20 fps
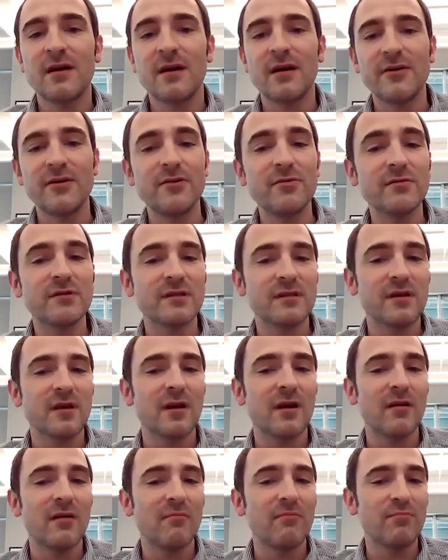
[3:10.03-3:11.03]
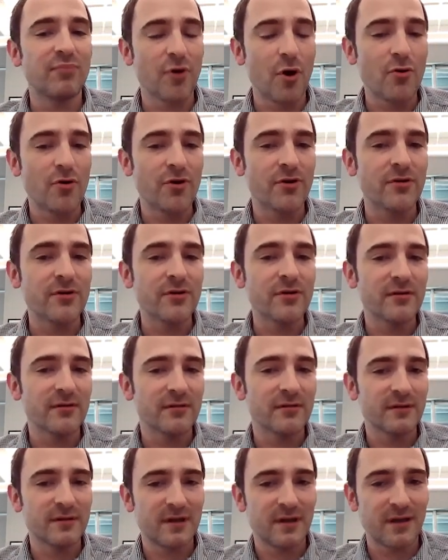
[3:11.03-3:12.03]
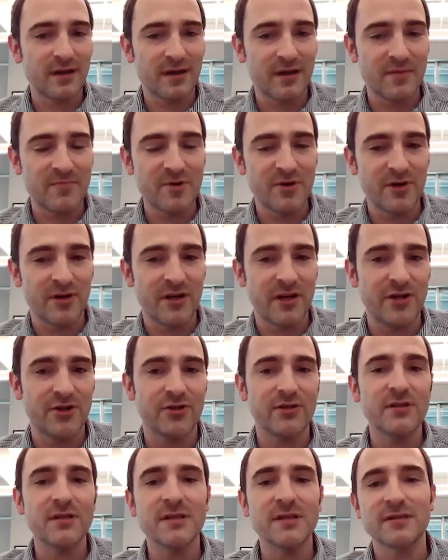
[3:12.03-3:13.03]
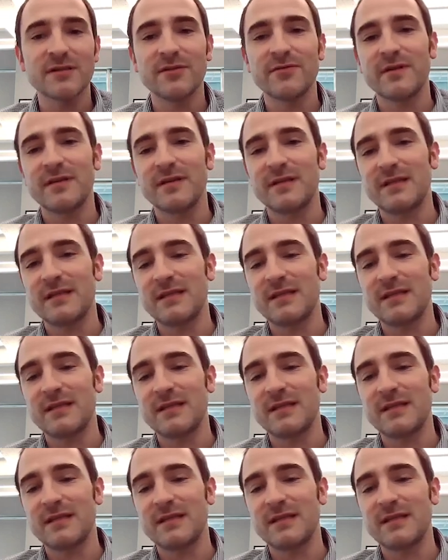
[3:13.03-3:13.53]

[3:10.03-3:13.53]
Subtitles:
use brokered communications so that